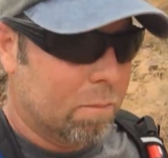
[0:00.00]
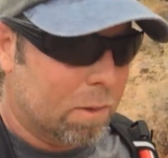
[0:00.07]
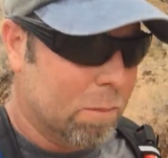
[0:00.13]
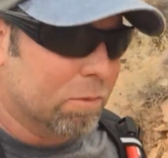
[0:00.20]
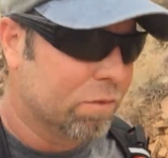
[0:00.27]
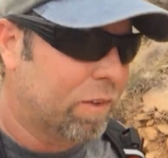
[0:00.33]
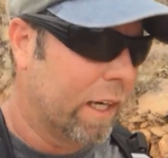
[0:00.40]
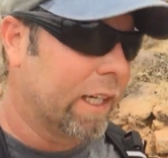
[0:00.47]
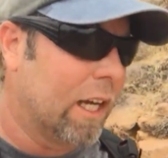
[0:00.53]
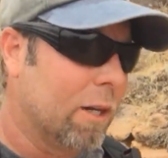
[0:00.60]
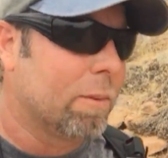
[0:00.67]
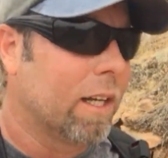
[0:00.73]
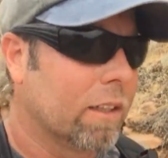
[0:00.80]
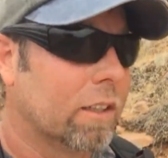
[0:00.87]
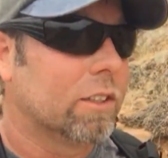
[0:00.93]
people find out
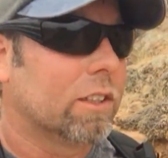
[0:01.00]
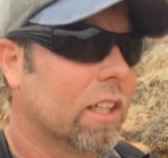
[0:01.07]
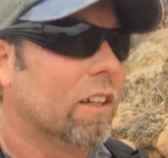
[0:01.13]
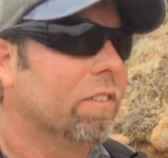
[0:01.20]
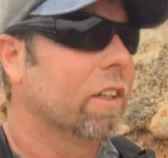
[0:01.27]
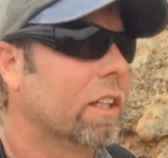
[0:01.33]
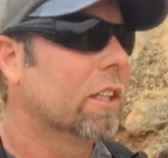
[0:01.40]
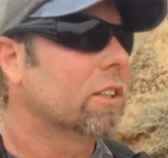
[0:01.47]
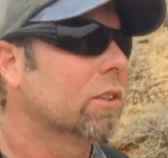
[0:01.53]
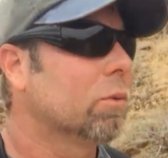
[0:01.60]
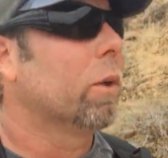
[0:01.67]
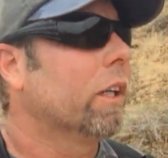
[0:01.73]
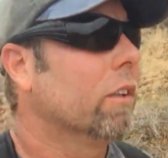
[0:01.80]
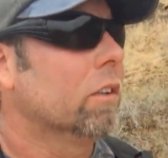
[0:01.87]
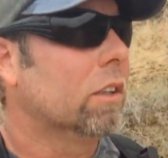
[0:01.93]
about this stuff and it gets
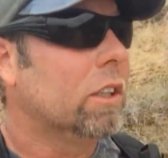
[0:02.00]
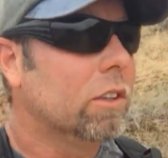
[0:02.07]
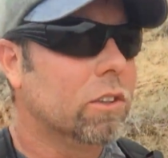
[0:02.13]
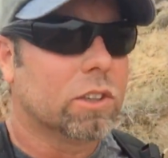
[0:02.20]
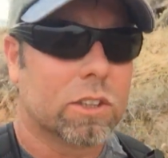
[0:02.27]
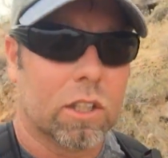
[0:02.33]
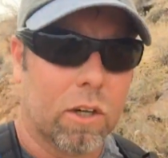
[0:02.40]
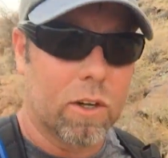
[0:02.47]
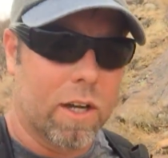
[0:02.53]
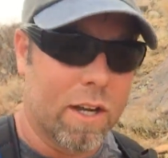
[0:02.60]
regular use. So